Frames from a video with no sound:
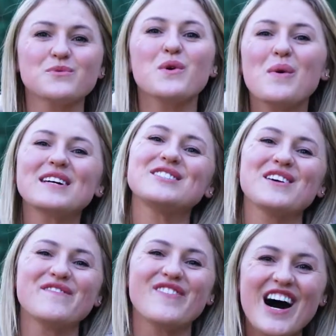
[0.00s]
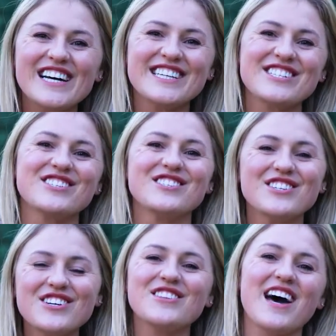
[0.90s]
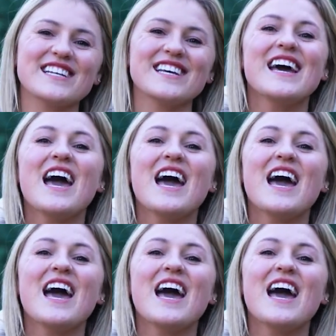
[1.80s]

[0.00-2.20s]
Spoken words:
we want to invite you to do that.